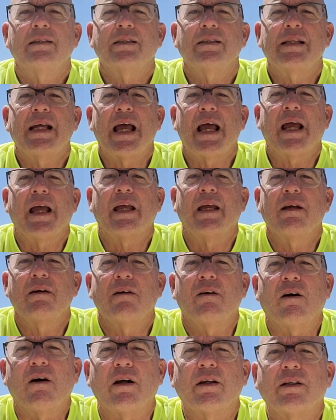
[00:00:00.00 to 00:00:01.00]
Today
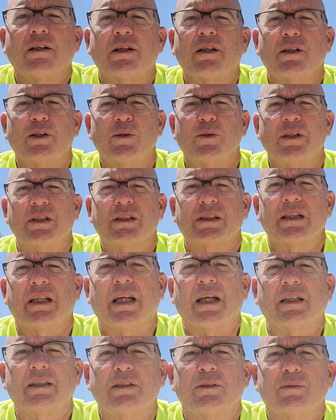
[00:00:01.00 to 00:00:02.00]
on Kahuna
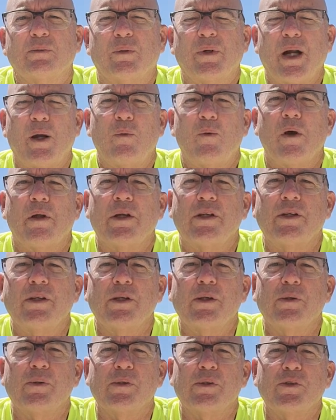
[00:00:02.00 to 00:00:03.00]
6, what I want to
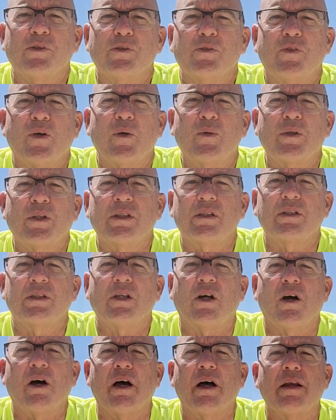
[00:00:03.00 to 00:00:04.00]
do is focus
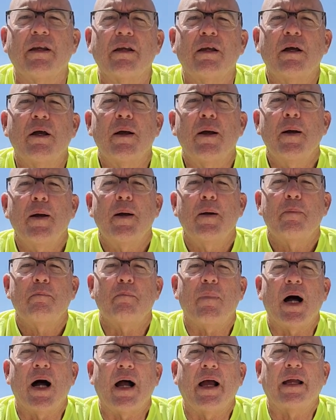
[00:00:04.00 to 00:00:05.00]
on
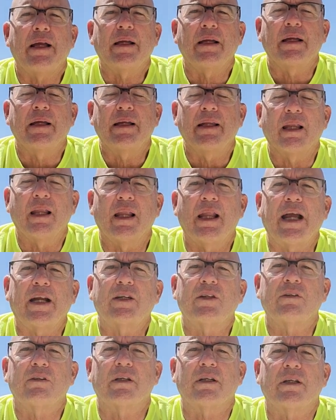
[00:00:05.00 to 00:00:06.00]
my
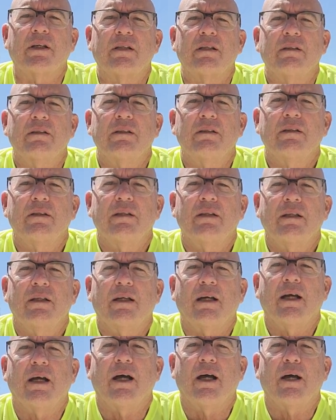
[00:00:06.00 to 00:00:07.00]
electric
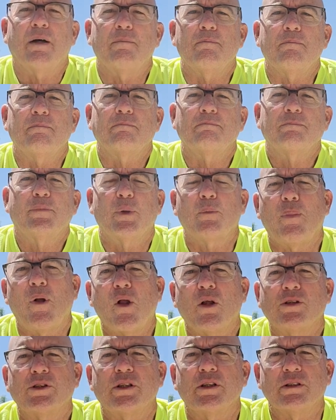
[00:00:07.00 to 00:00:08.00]
um,
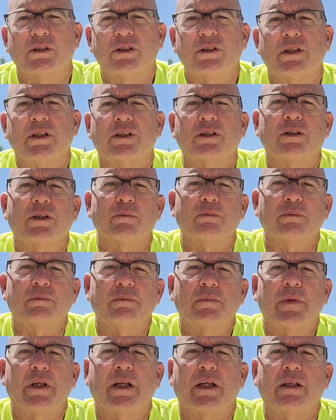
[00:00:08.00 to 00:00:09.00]
propulsion system
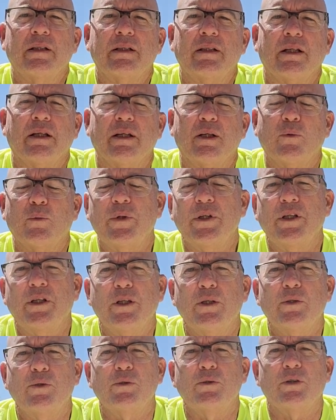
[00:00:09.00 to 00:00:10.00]
that, uh, that we
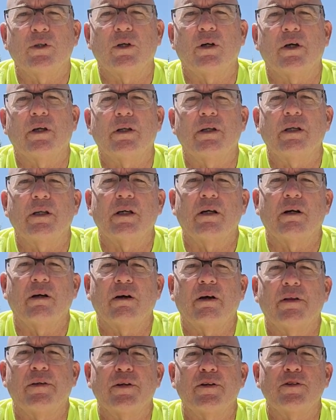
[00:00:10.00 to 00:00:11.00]
use on, uh,
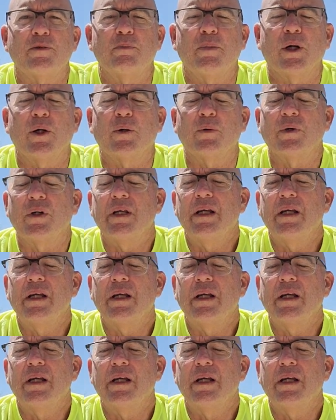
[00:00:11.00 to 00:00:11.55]
on this boat.